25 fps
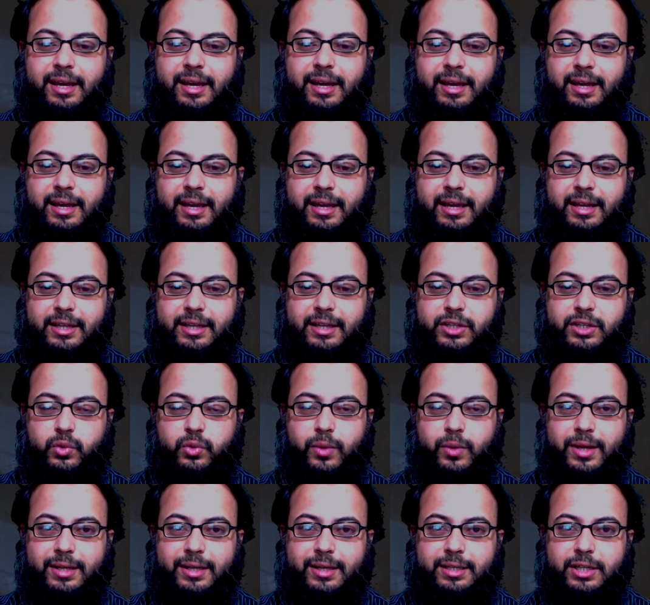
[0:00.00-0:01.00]
it is
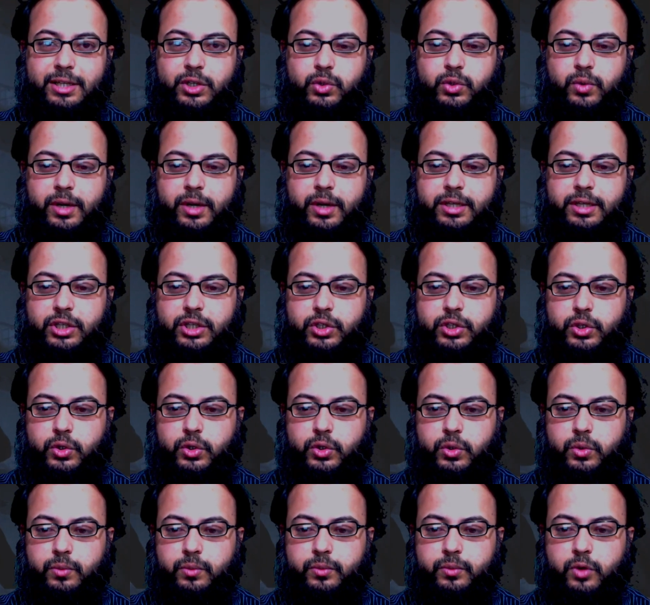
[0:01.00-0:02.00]

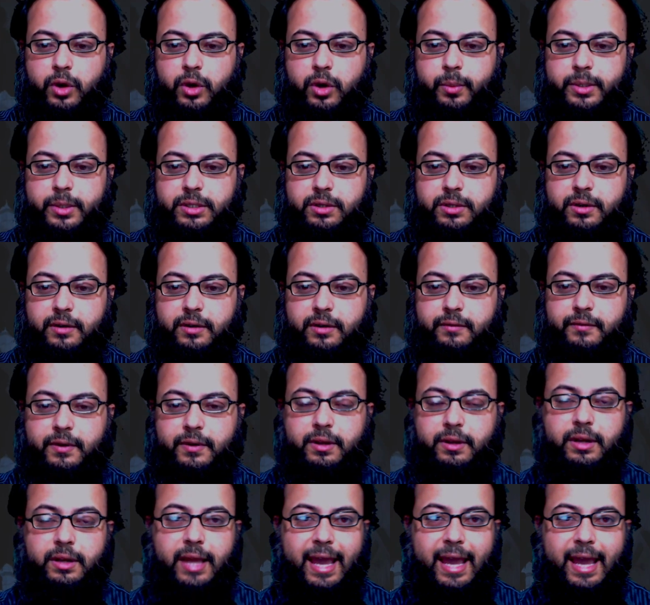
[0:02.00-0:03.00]
2022, Thomas Greenfield
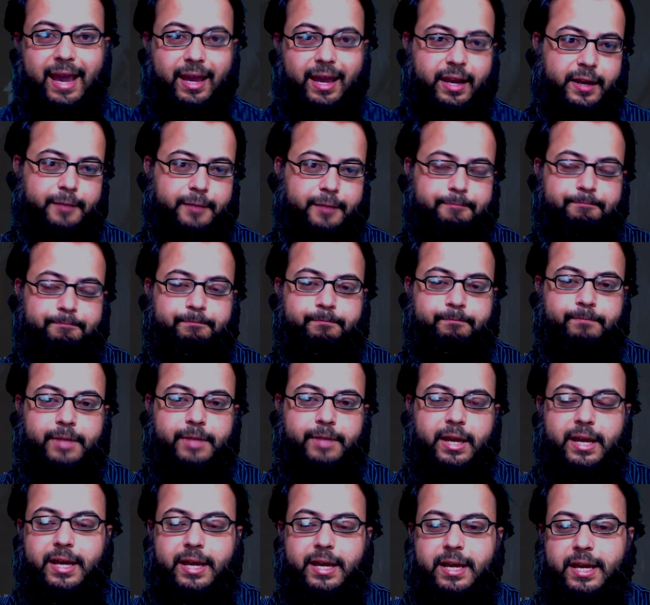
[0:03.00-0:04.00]
added.
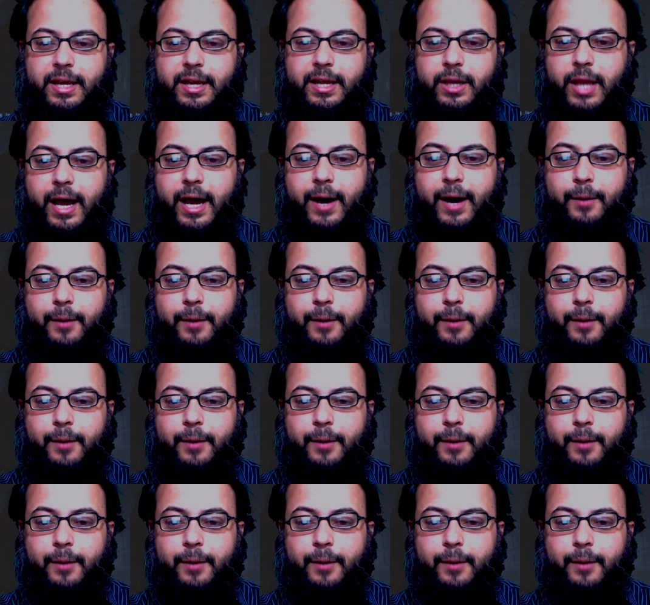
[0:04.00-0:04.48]
Now,